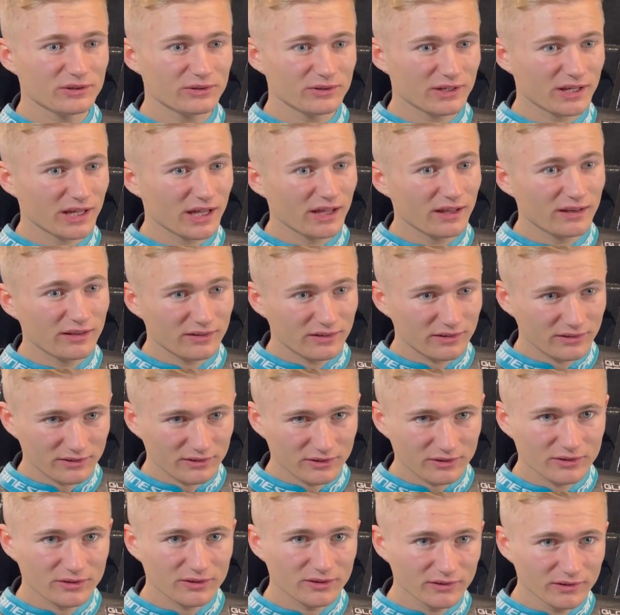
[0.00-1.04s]
UK that
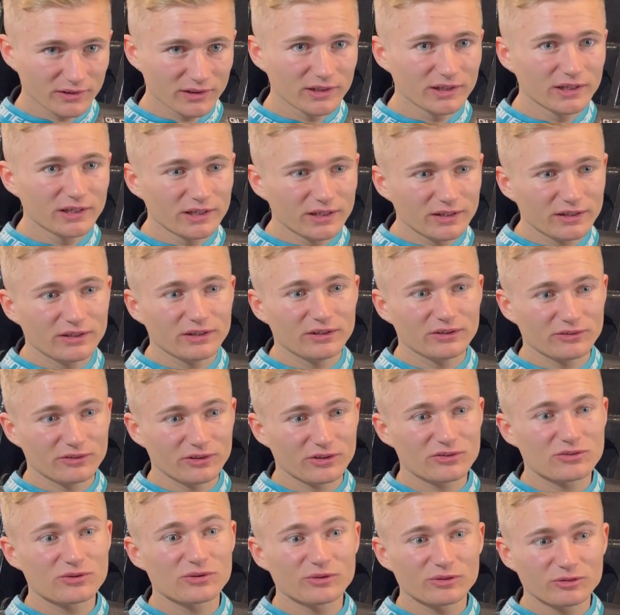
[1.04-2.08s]
you're at
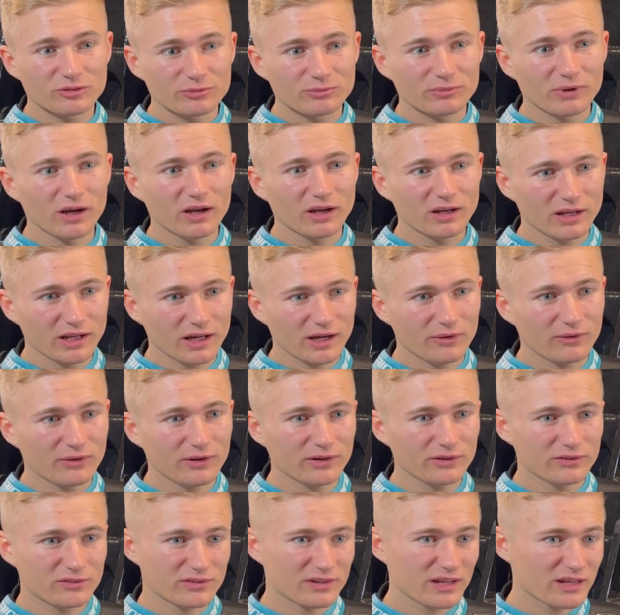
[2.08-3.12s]
200 mile an hour,
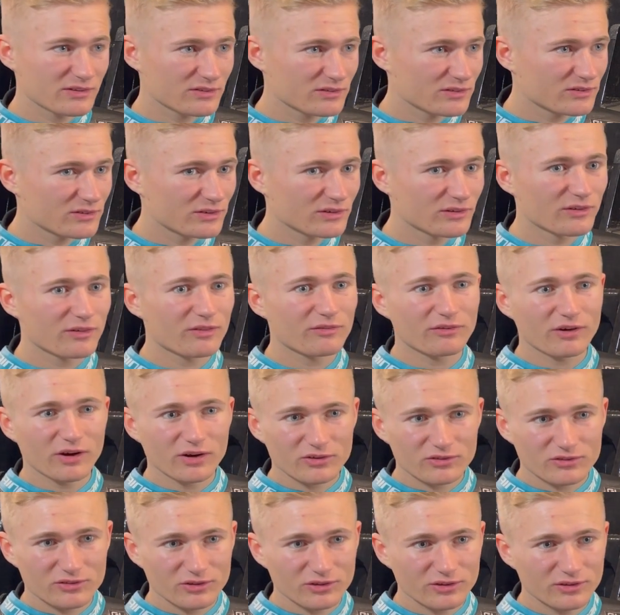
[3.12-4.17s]
Snetterton,
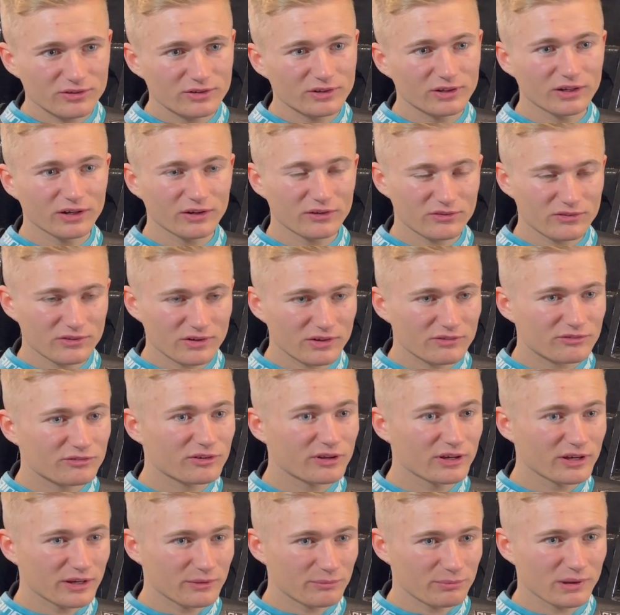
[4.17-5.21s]
Thruxton, you know, 6th
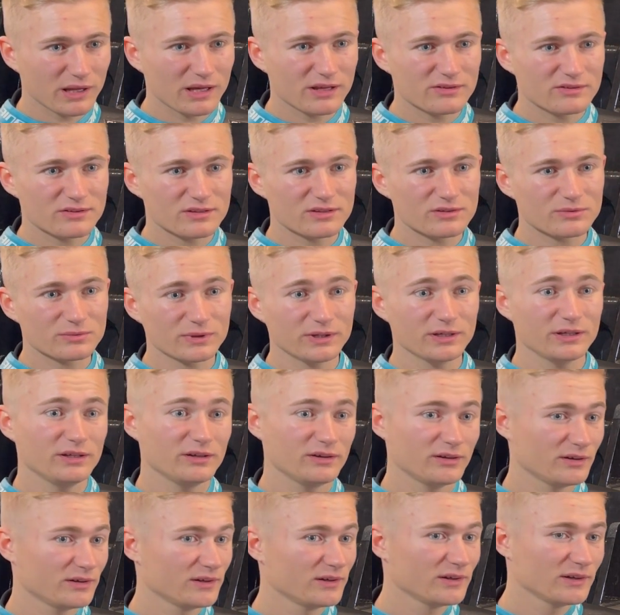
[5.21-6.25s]
gear places where
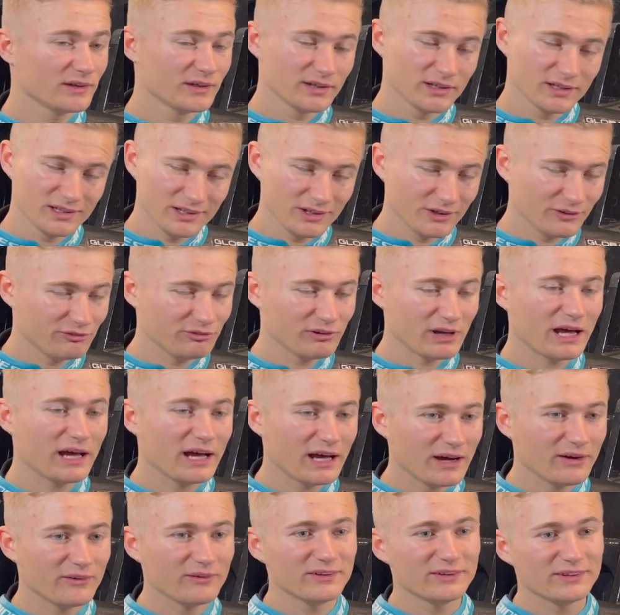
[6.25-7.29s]
you're flat
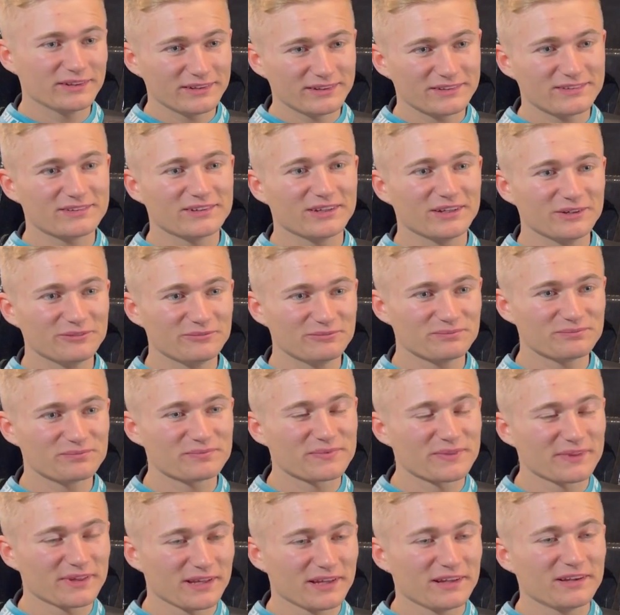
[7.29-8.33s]
out, and it's an
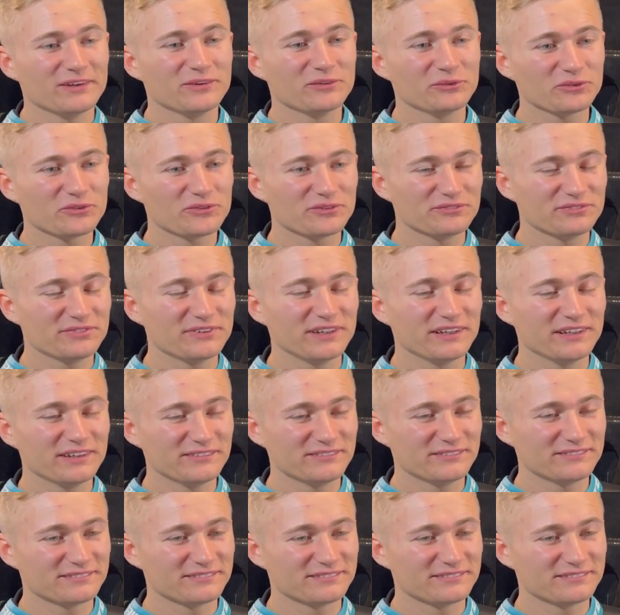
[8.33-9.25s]
awesome feeling.